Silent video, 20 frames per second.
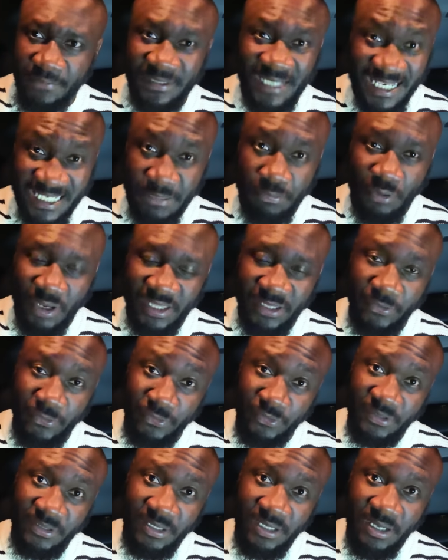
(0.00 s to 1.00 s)
That's
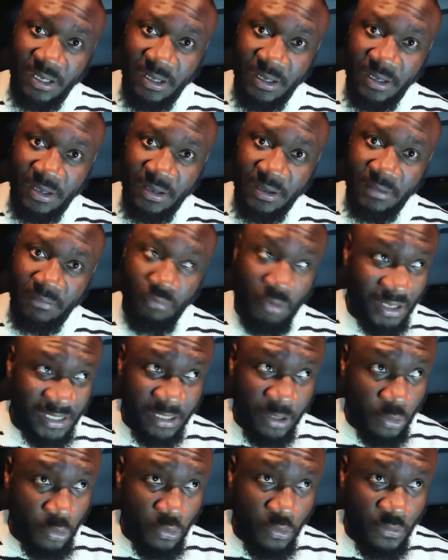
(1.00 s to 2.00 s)
brotherhood.
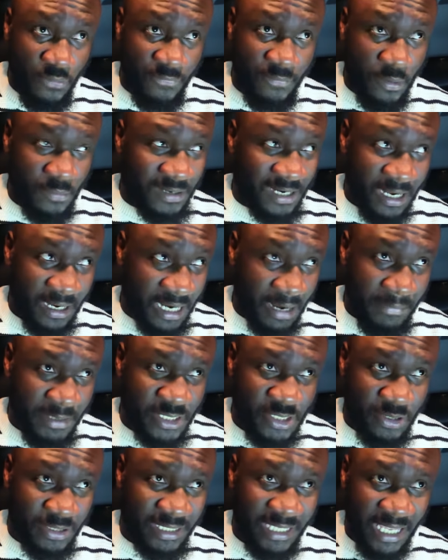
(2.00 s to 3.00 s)
Brotherhood of coming
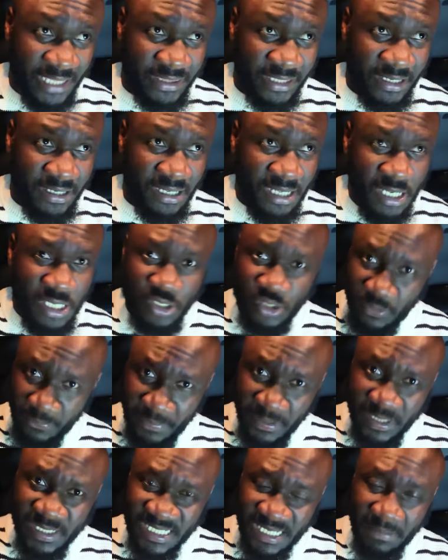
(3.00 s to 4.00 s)
together to
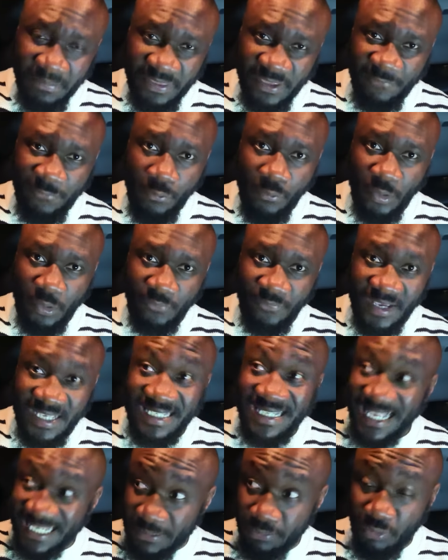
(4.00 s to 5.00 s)
build something for one of us.
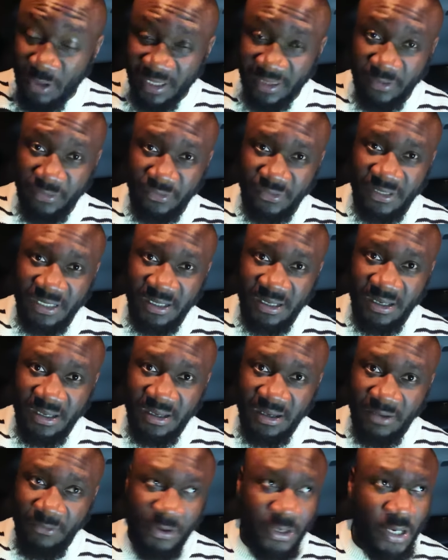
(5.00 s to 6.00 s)
That's brotherhood.
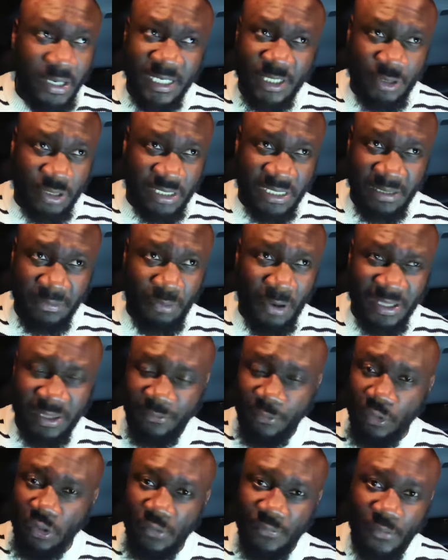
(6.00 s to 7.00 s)
We're not interested in the
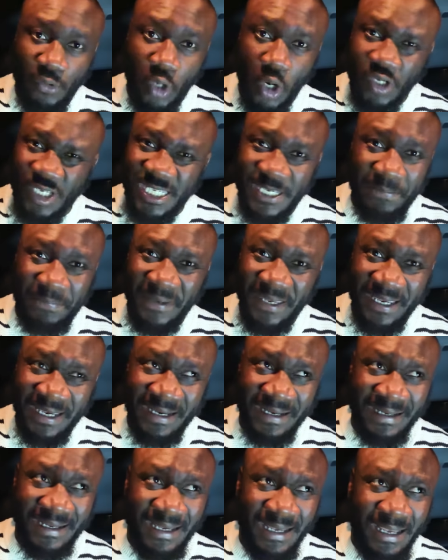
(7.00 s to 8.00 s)
brotherhood of
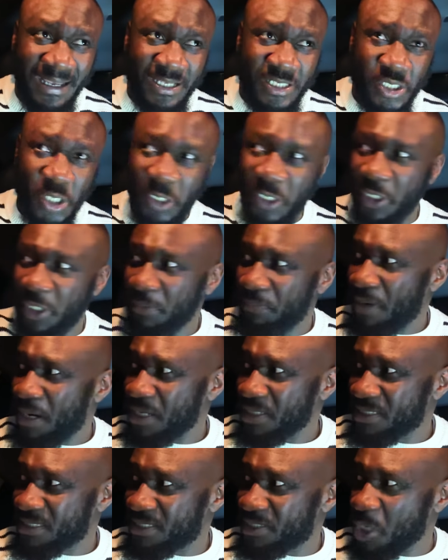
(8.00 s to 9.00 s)
gossiping, talking
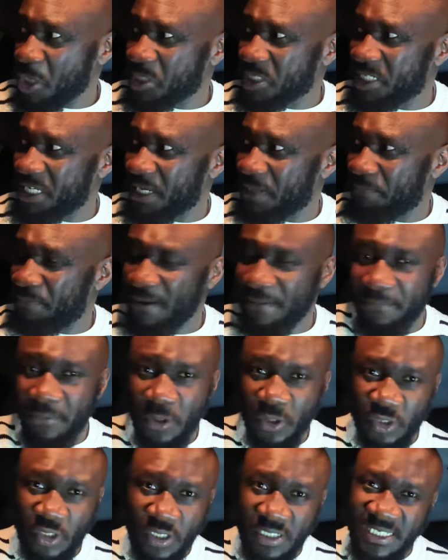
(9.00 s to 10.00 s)
about toxic
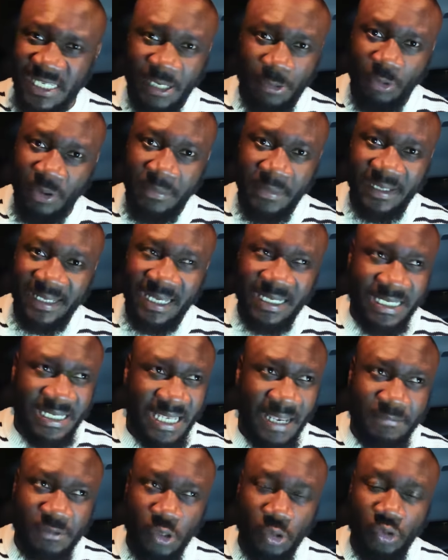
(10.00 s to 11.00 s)
people, toxic women. That is
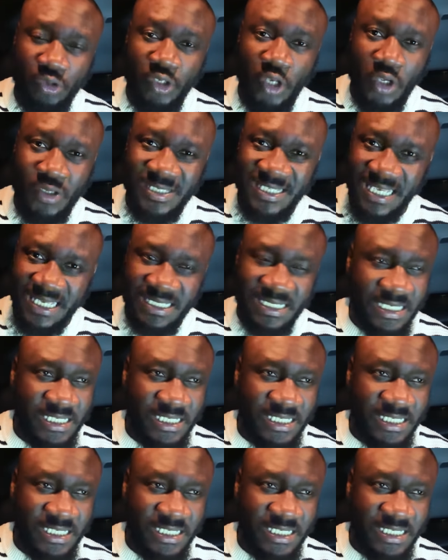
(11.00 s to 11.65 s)
absolute nonsense.